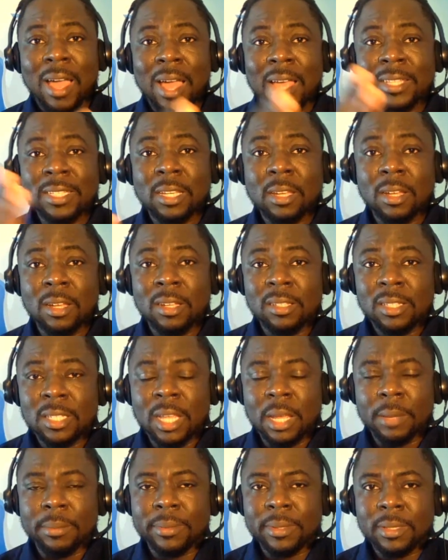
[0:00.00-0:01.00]
as a
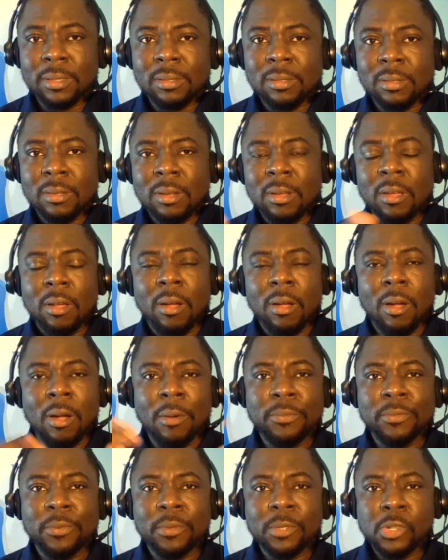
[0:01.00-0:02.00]
concept
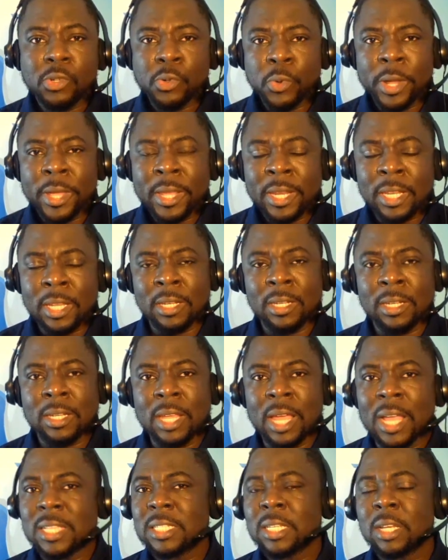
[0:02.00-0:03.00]
of trading
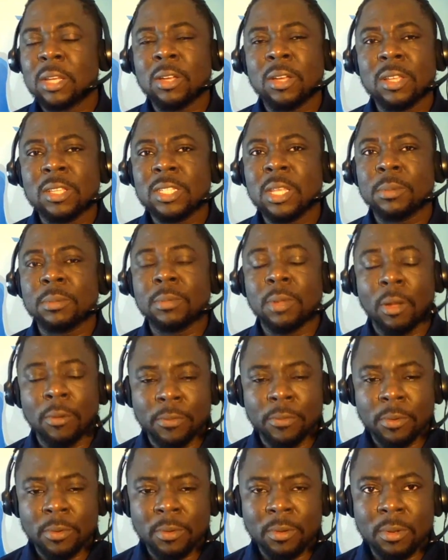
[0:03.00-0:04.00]
as a concept
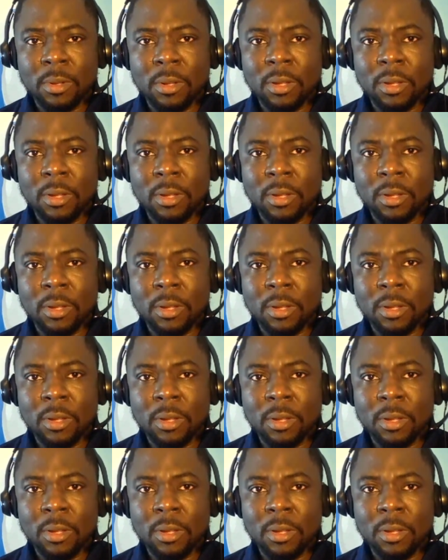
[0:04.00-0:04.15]
of